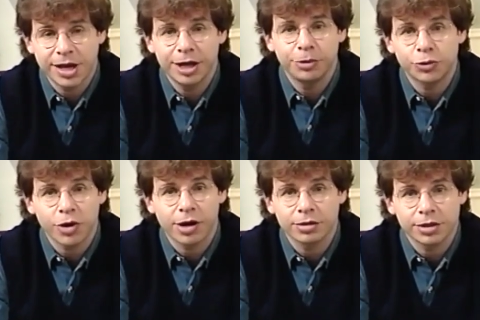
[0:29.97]
Honey We
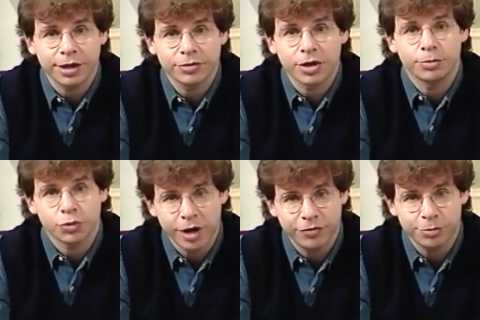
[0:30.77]
Shrunk Ourselves comes
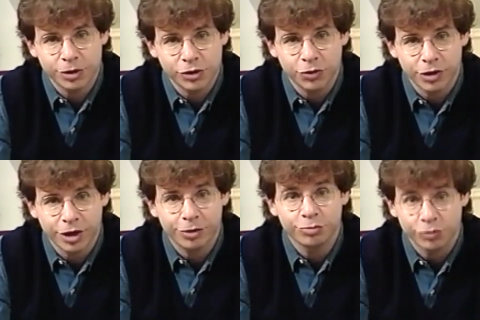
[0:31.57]
right from the
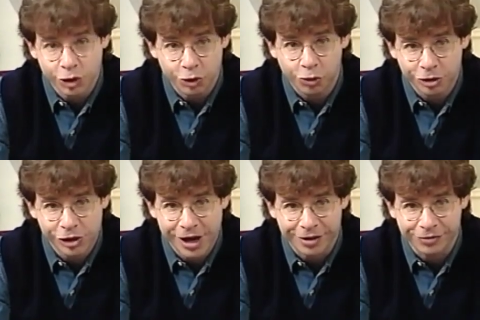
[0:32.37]
studio to your
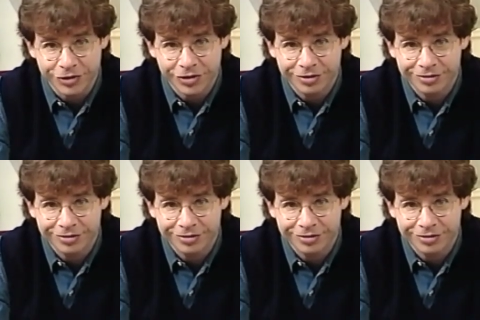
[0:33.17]
shelves.